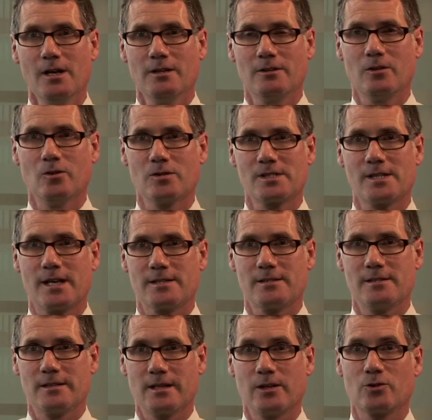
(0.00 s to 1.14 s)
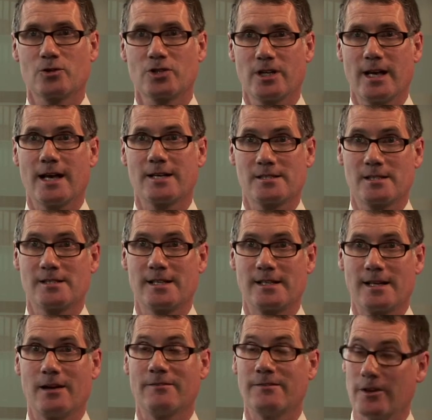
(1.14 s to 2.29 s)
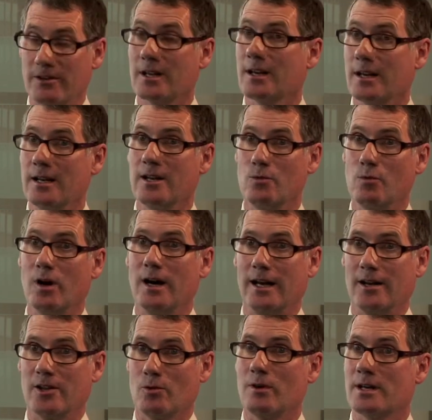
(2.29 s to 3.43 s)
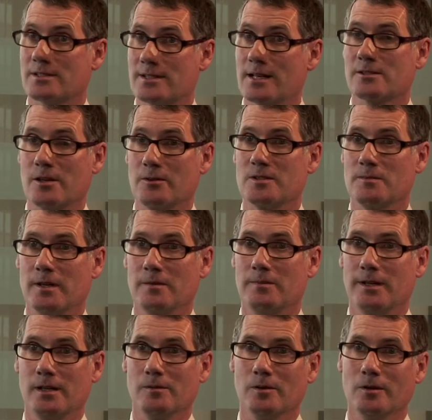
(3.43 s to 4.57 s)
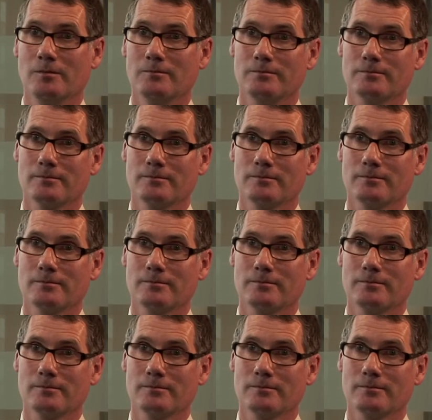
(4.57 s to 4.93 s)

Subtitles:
the law says that he or she has to set out very clearly why, otherwise that's going to be appealable.